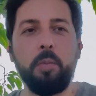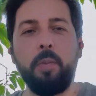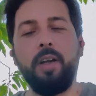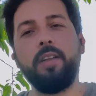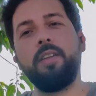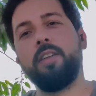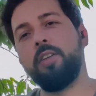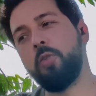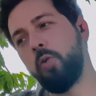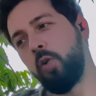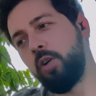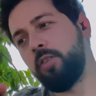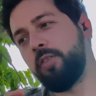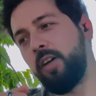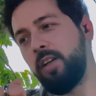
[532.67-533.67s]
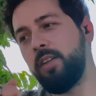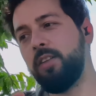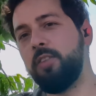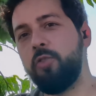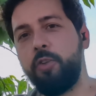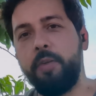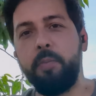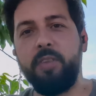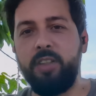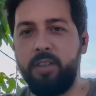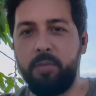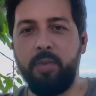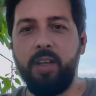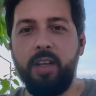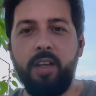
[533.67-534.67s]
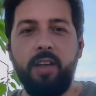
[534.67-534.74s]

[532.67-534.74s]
But the core one, Dream Team,